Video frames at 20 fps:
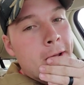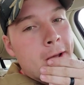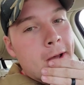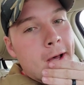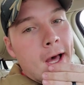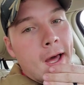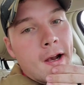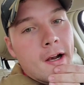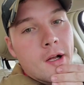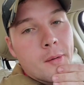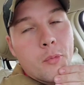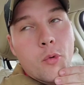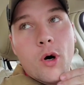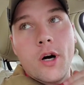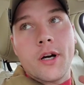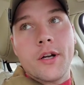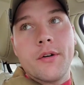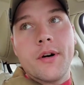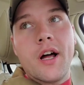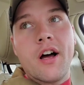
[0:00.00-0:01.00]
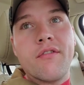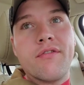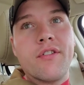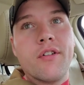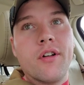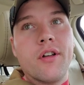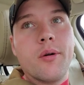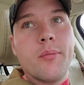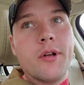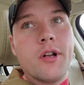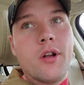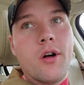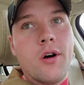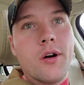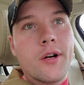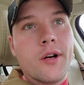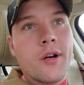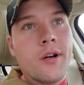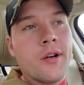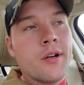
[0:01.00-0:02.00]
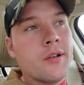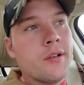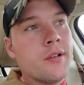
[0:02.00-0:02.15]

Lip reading: I ended up walking around for a little bit longer,